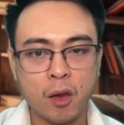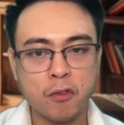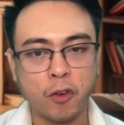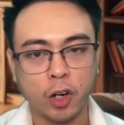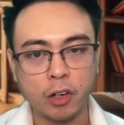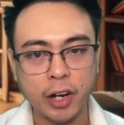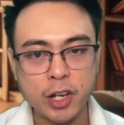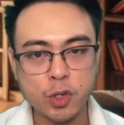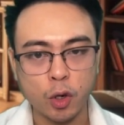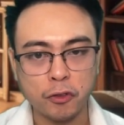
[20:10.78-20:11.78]
for a
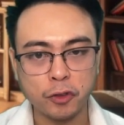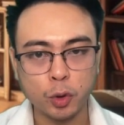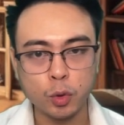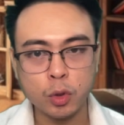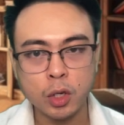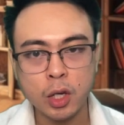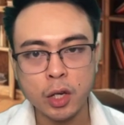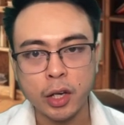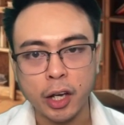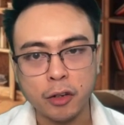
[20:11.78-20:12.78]
ratio of 2,
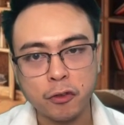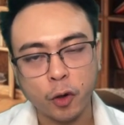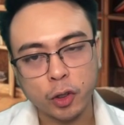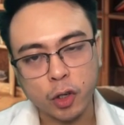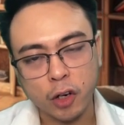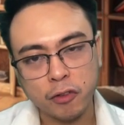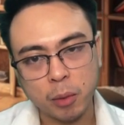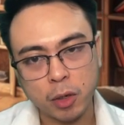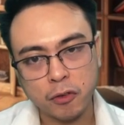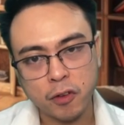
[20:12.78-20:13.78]
and for curve
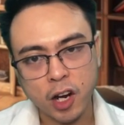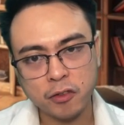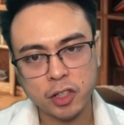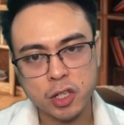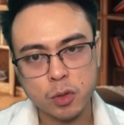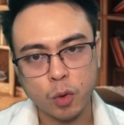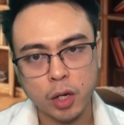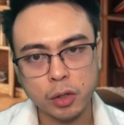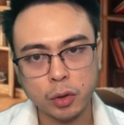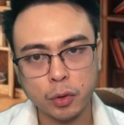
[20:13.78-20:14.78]
number 5, this is
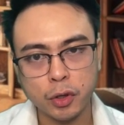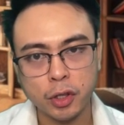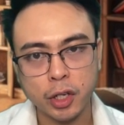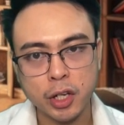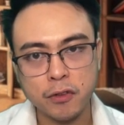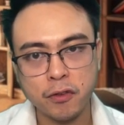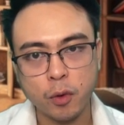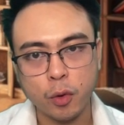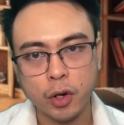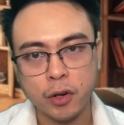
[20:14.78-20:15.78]
1, 2, 3,
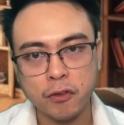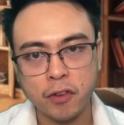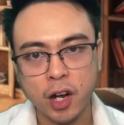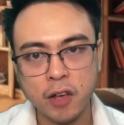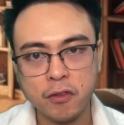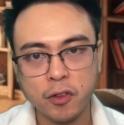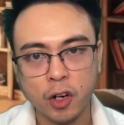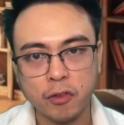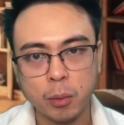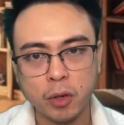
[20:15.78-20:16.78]
4, 5.
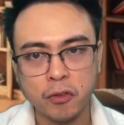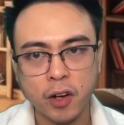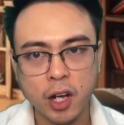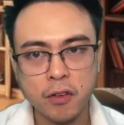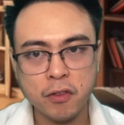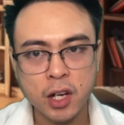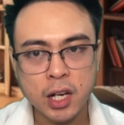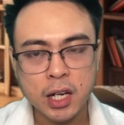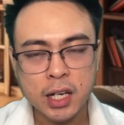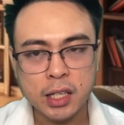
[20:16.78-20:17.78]
Curve number 5,
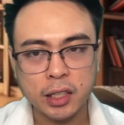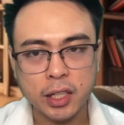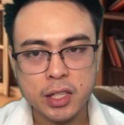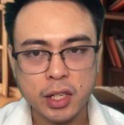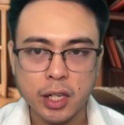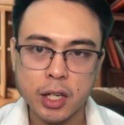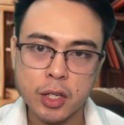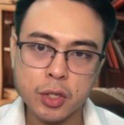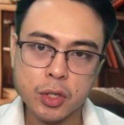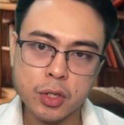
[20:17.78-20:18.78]
this
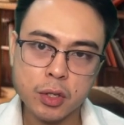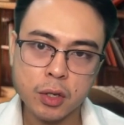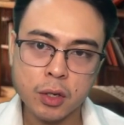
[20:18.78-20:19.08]
is,